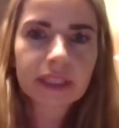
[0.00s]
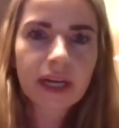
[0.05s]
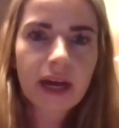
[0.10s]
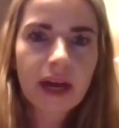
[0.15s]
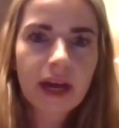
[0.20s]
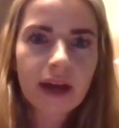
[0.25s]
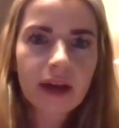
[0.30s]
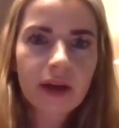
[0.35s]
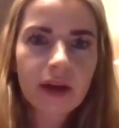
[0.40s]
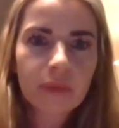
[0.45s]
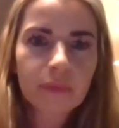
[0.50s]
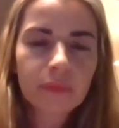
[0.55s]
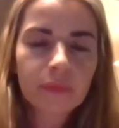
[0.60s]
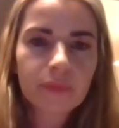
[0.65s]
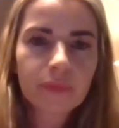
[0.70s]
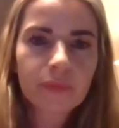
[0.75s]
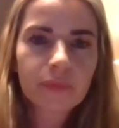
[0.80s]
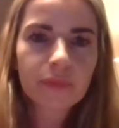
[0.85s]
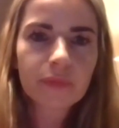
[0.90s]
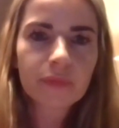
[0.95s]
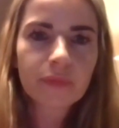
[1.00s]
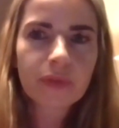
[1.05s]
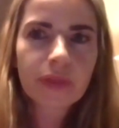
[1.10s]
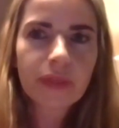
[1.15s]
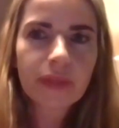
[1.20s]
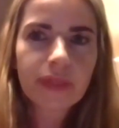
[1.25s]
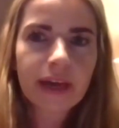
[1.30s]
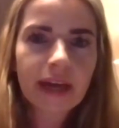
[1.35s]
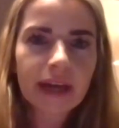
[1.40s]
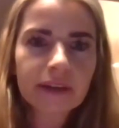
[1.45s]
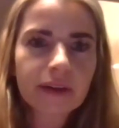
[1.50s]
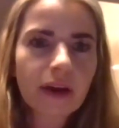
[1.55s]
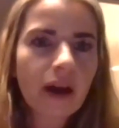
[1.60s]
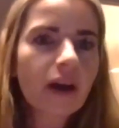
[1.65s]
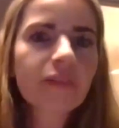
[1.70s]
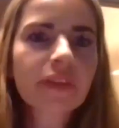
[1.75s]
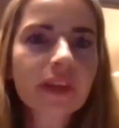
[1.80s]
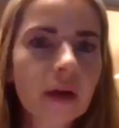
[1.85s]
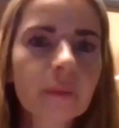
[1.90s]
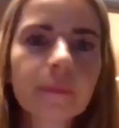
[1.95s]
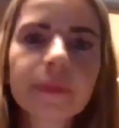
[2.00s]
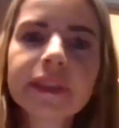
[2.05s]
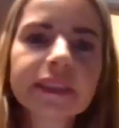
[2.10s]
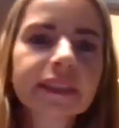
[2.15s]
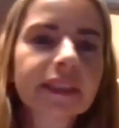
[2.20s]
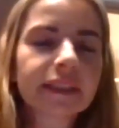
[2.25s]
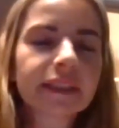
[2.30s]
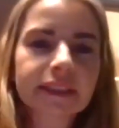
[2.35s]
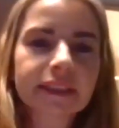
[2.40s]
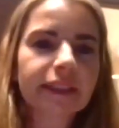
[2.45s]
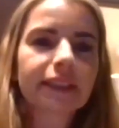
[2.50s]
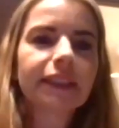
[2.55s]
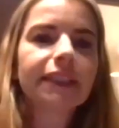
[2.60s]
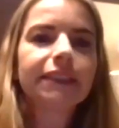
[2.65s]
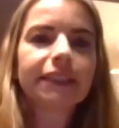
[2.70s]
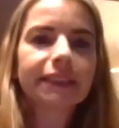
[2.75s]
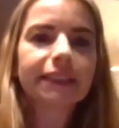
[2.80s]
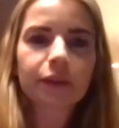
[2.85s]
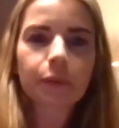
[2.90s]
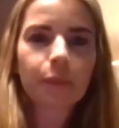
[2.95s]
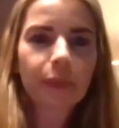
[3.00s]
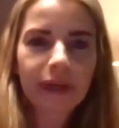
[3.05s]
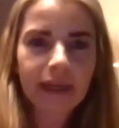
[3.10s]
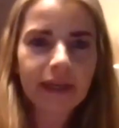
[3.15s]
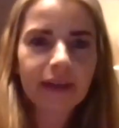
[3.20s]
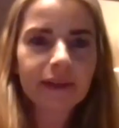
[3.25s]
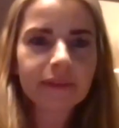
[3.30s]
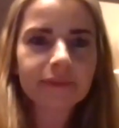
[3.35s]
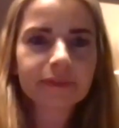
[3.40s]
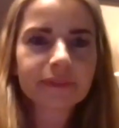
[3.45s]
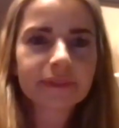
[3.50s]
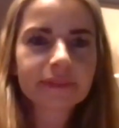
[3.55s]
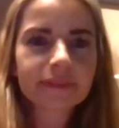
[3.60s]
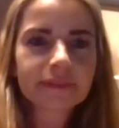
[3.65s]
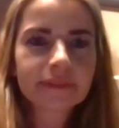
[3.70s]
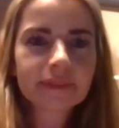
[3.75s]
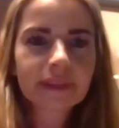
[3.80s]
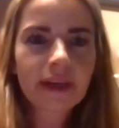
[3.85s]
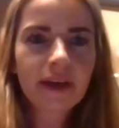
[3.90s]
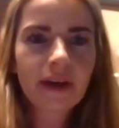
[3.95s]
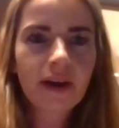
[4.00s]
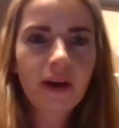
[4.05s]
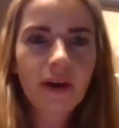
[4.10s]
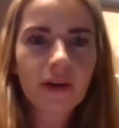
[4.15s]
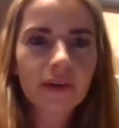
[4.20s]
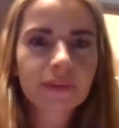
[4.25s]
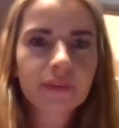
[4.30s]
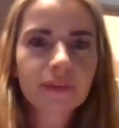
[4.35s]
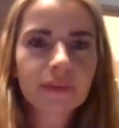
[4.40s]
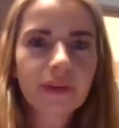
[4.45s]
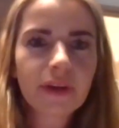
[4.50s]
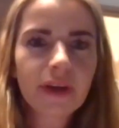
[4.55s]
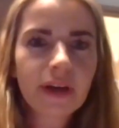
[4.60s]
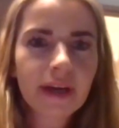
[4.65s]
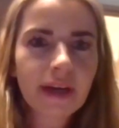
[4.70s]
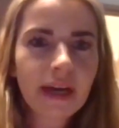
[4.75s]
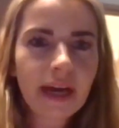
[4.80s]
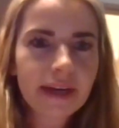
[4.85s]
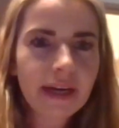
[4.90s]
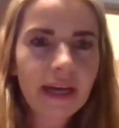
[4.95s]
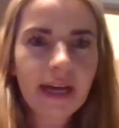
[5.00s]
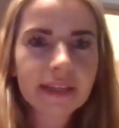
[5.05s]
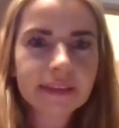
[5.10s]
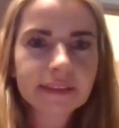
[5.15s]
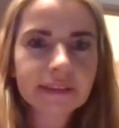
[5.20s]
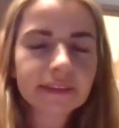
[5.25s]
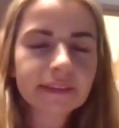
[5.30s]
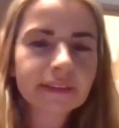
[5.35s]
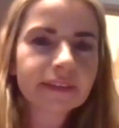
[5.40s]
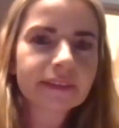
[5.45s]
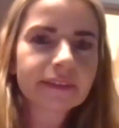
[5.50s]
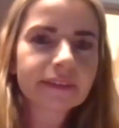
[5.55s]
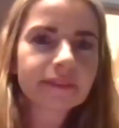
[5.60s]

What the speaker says: that half the company is going to suddenly disappear and